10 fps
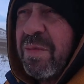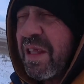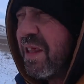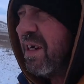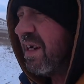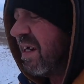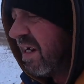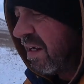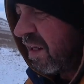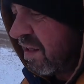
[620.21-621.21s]
That uh,
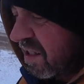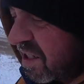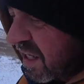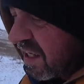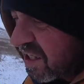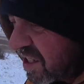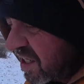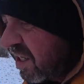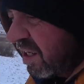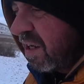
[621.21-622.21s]
in this case,
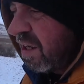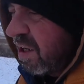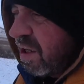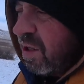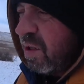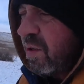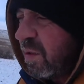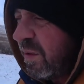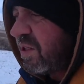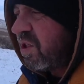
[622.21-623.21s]
you know,
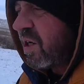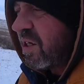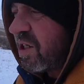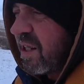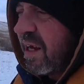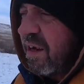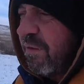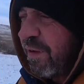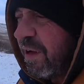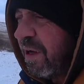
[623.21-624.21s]
it jogs a lot of
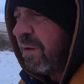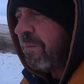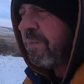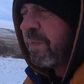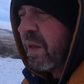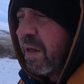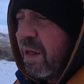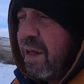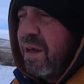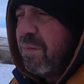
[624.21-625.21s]

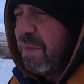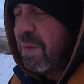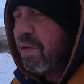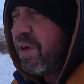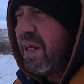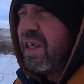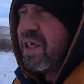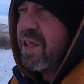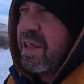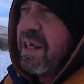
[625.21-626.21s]
memories
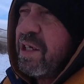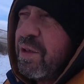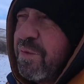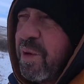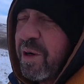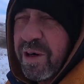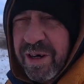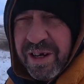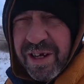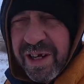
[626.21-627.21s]
and things for her,
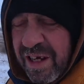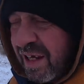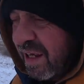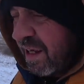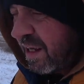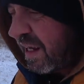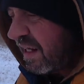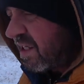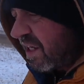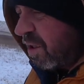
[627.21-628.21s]
and
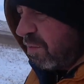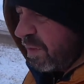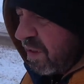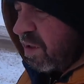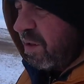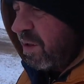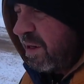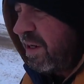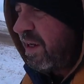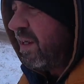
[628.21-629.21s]
it's helping her,
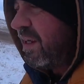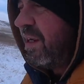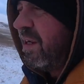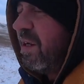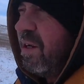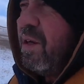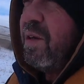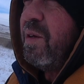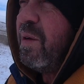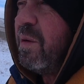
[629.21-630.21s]

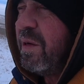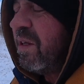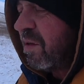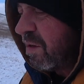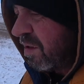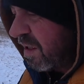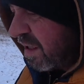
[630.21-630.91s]
you know, in her